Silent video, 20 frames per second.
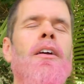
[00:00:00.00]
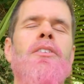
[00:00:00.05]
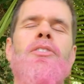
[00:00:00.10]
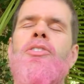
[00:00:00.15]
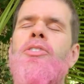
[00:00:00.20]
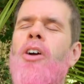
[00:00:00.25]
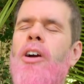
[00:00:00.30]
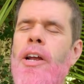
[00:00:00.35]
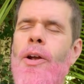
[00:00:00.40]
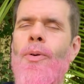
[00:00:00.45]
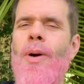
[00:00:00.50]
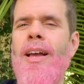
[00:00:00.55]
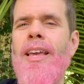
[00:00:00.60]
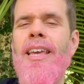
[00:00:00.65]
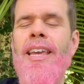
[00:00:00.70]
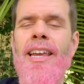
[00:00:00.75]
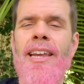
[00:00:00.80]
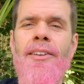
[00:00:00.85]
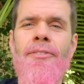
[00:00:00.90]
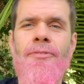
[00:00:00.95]
starring
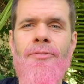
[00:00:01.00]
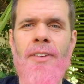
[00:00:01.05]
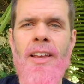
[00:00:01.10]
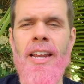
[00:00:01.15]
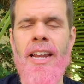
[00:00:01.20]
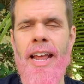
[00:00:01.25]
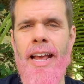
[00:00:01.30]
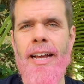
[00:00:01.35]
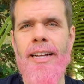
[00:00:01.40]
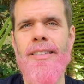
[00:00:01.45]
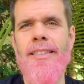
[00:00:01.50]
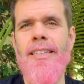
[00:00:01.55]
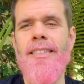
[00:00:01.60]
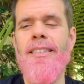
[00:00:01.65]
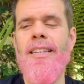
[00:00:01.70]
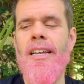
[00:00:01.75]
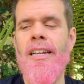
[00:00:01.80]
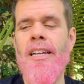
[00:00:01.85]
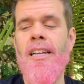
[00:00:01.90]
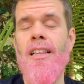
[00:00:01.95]
Joaquin Phoenix, is
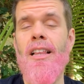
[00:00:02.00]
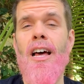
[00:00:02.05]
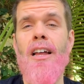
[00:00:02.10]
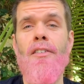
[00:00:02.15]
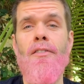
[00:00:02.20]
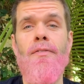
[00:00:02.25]
getting a lot